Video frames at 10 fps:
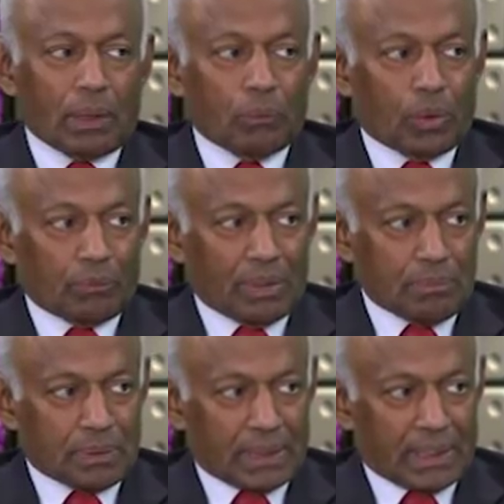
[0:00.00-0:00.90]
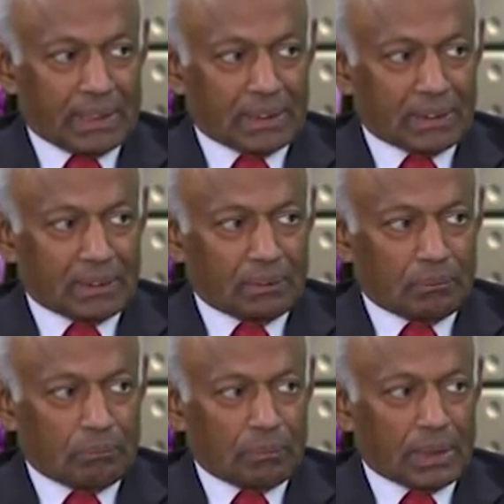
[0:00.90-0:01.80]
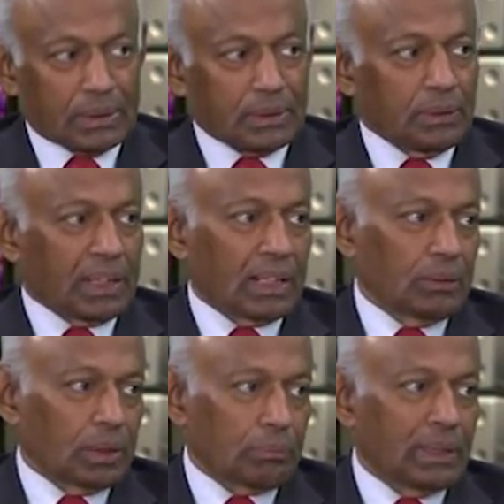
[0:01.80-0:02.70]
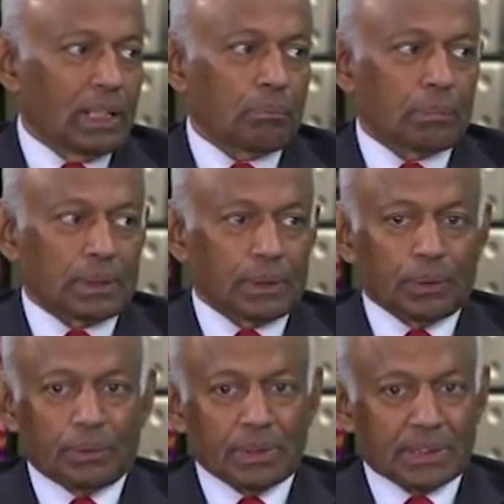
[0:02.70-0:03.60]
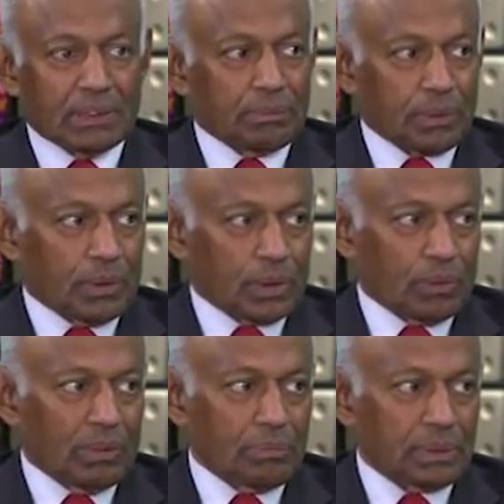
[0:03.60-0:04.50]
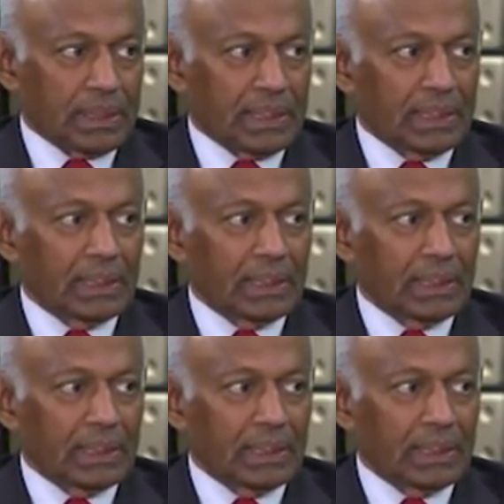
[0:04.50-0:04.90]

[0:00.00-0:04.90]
own website, but you can look me up at University of Toronto website.